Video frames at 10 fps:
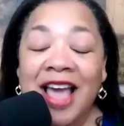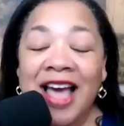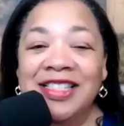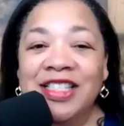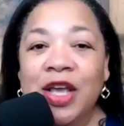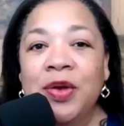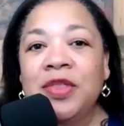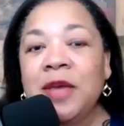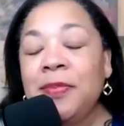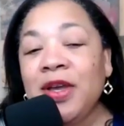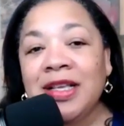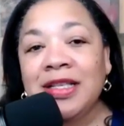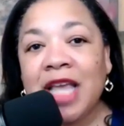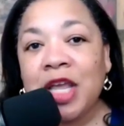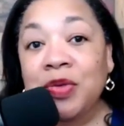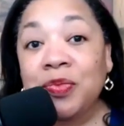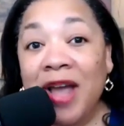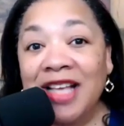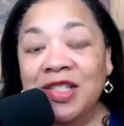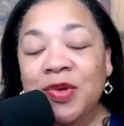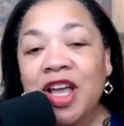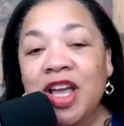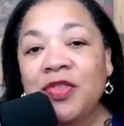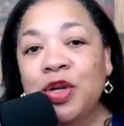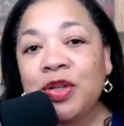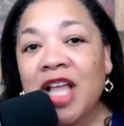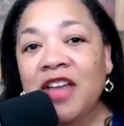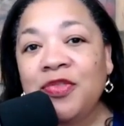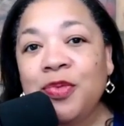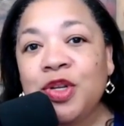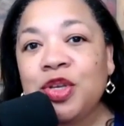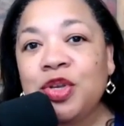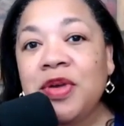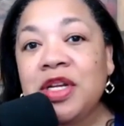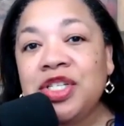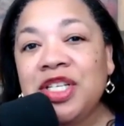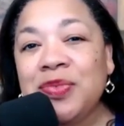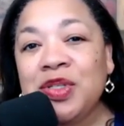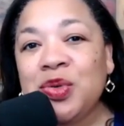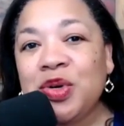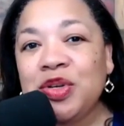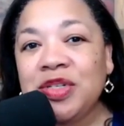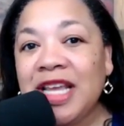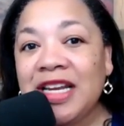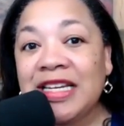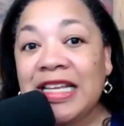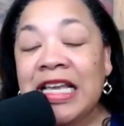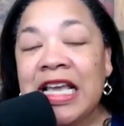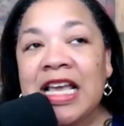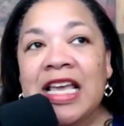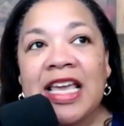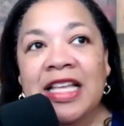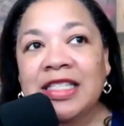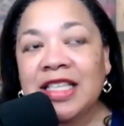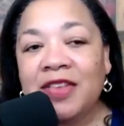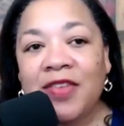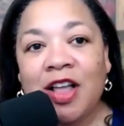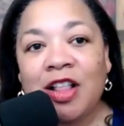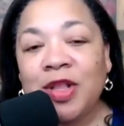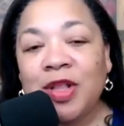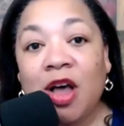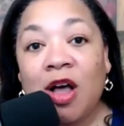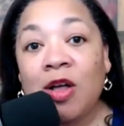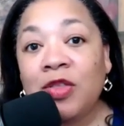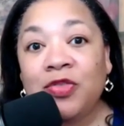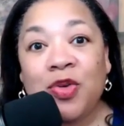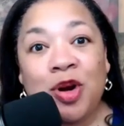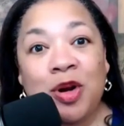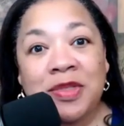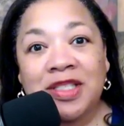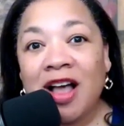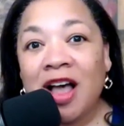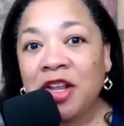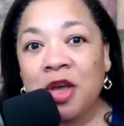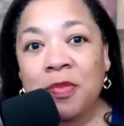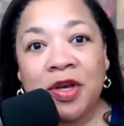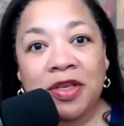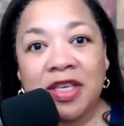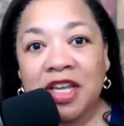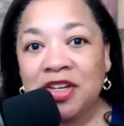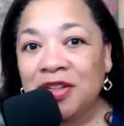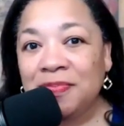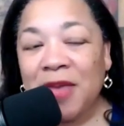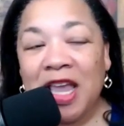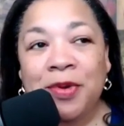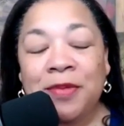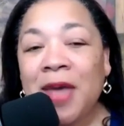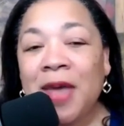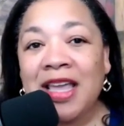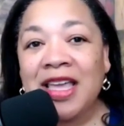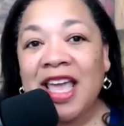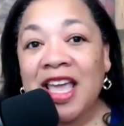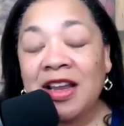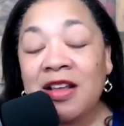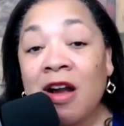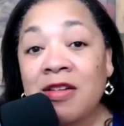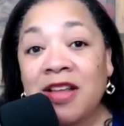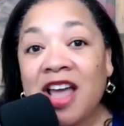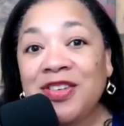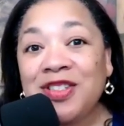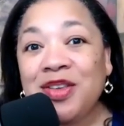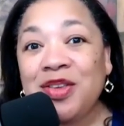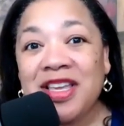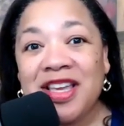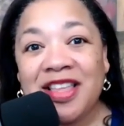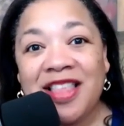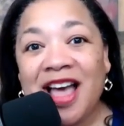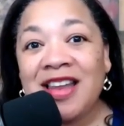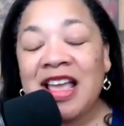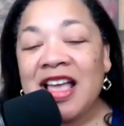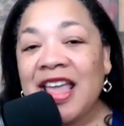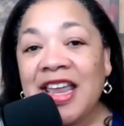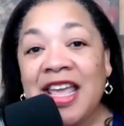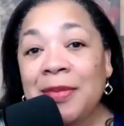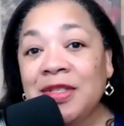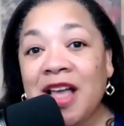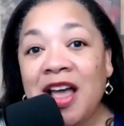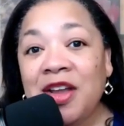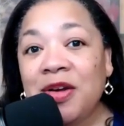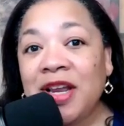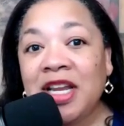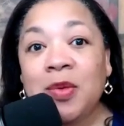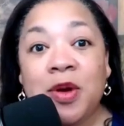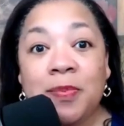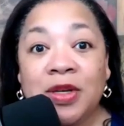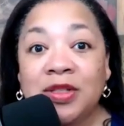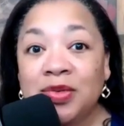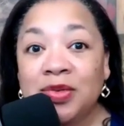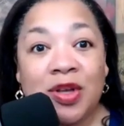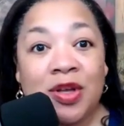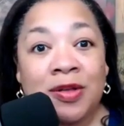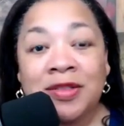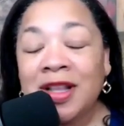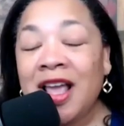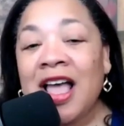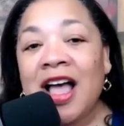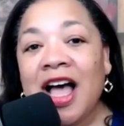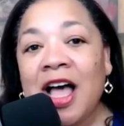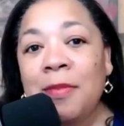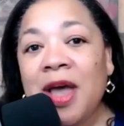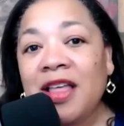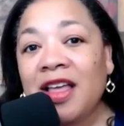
Yeah, so the book is Sacred Rest: Recover Your Life, Renew Your Energy, Restore Your Sanity. It's available in all the forms: audiobook, Kindle, paperback, and hardcover. So you can get that in Amazon or anywhere books are sold. Um,